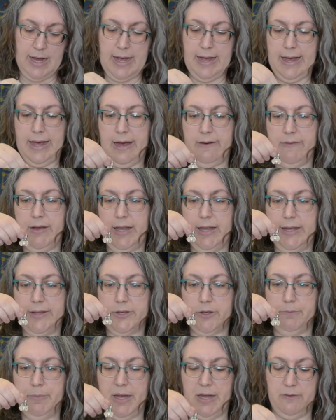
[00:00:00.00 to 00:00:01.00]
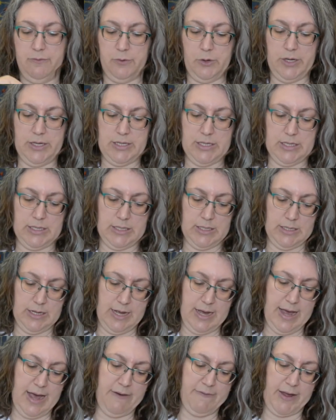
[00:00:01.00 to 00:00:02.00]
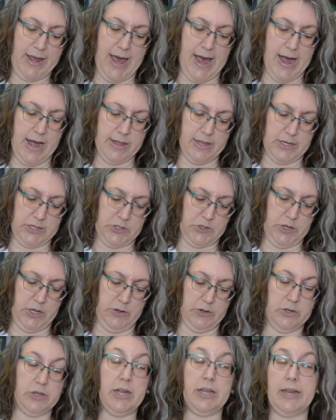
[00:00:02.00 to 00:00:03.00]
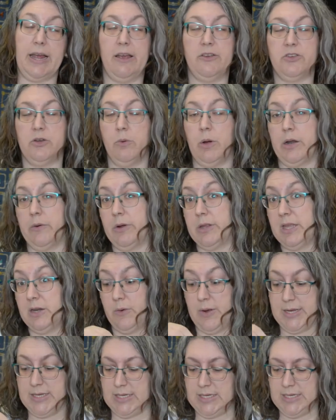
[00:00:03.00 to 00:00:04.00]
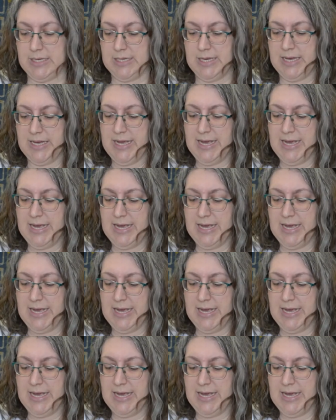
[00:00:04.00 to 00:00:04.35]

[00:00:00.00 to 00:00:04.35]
I have a little Bigfoot. I have a cat in the studio in case you're wondering what the noise is.